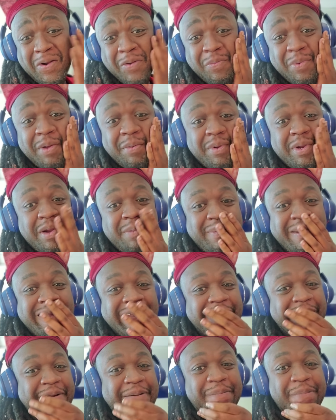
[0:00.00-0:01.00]
I'm probably not
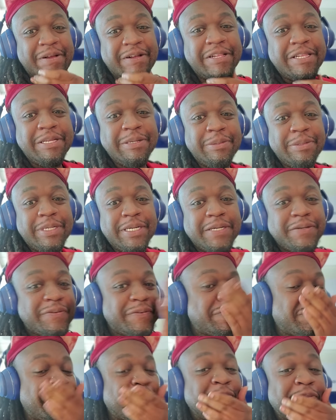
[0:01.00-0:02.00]
mind. I'm looking around,
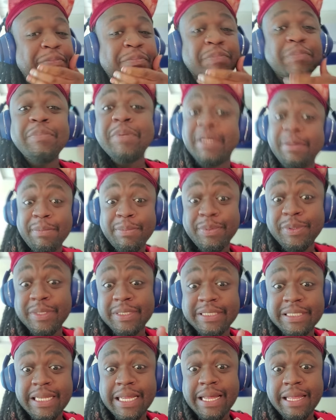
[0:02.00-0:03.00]
but I'm
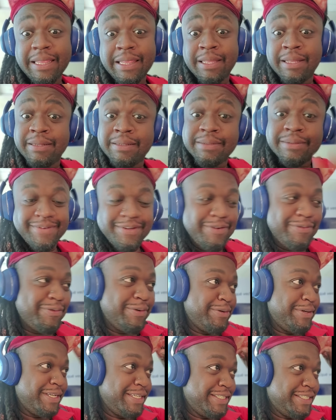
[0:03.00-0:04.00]
pulling together.
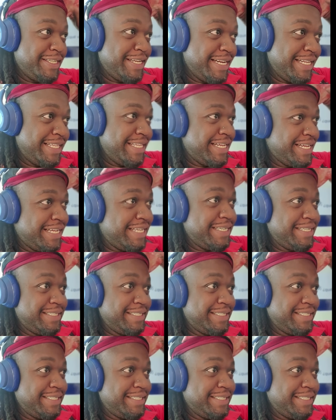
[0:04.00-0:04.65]
We'll get into that thing.